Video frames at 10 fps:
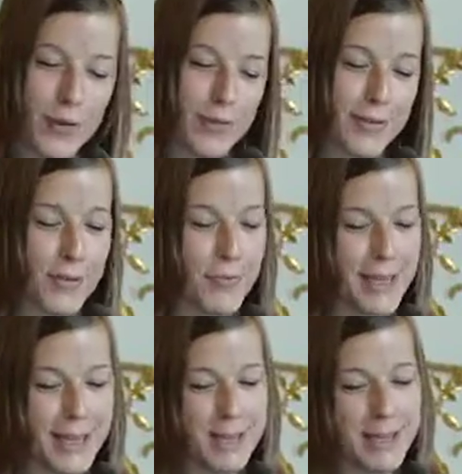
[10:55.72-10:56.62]
but a
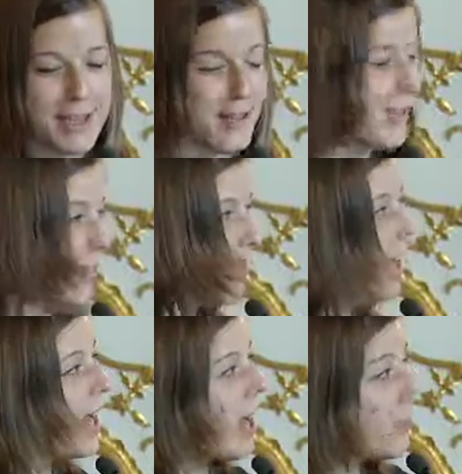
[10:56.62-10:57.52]
bit limited.
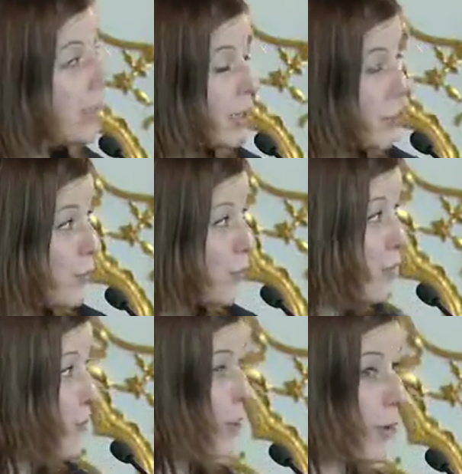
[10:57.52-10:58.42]
I would like you to
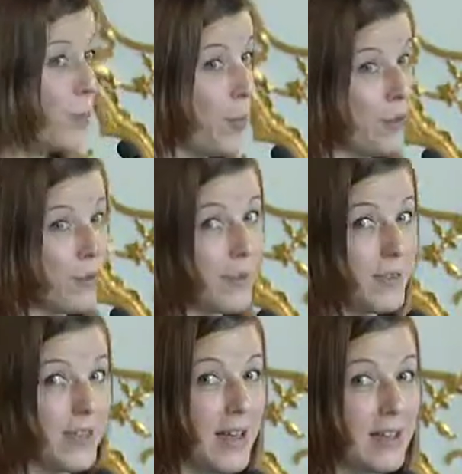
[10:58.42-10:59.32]
smell a
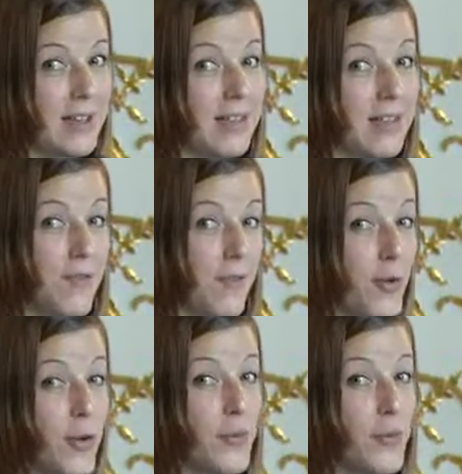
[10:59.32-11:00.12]
musk that is very